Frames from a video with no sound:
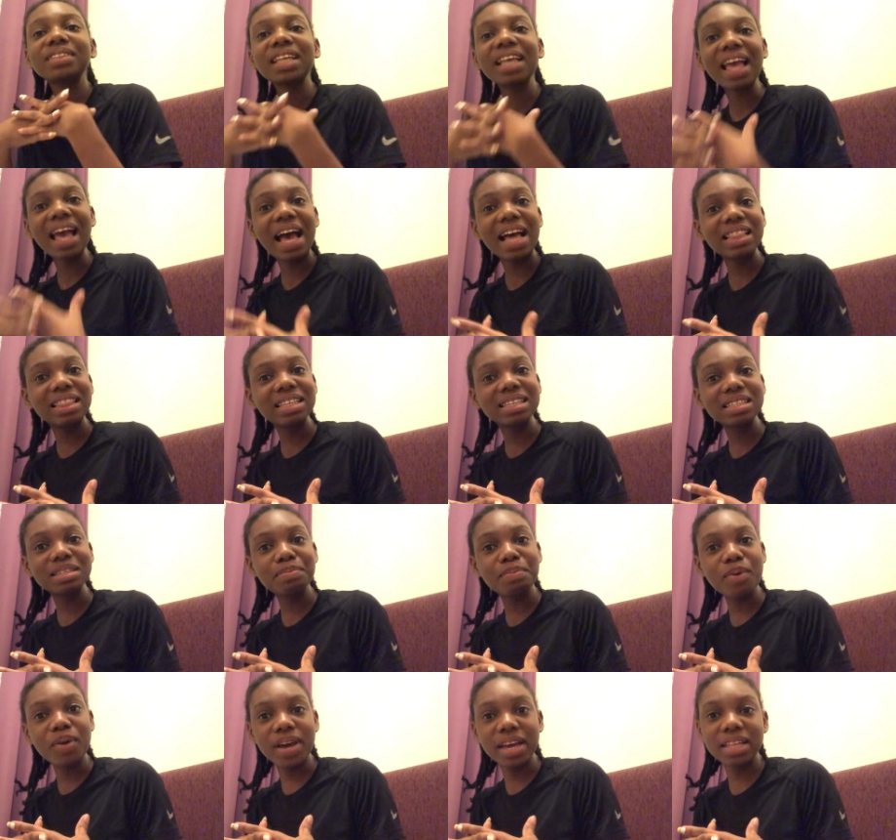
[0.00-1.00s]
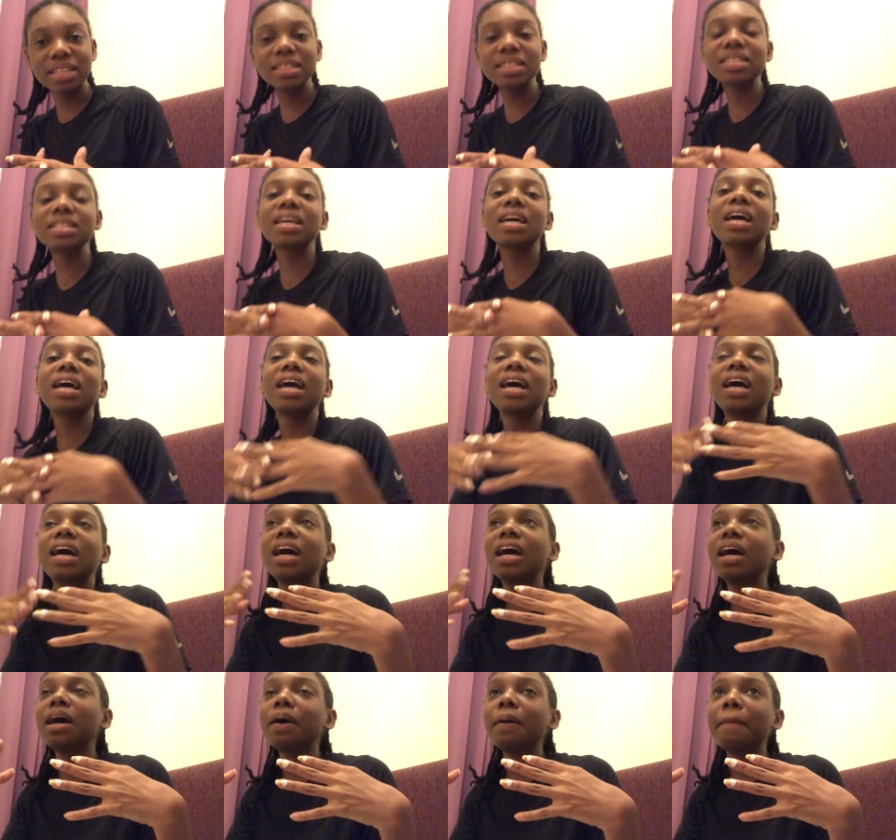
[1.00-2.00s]
At this point,
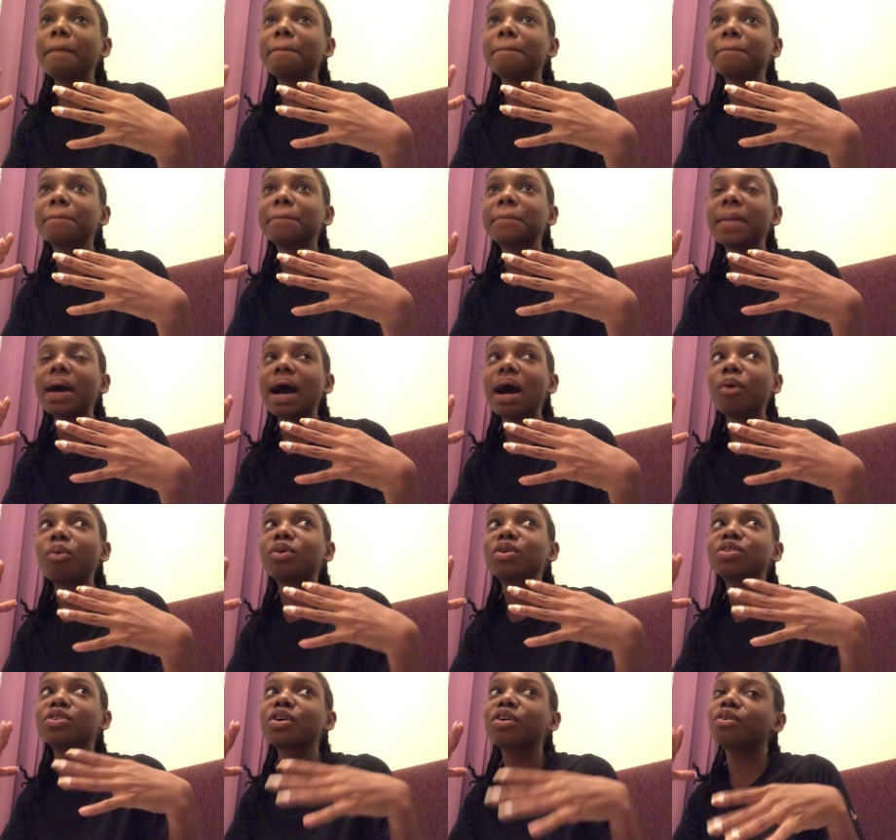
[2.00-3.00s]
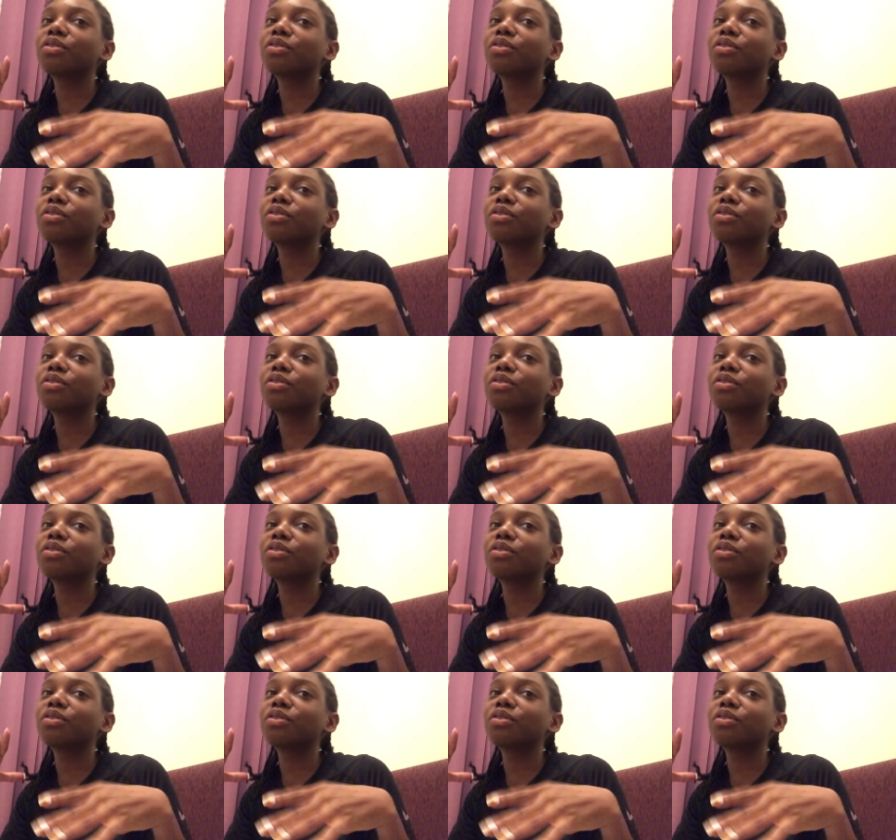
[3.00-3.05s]
I was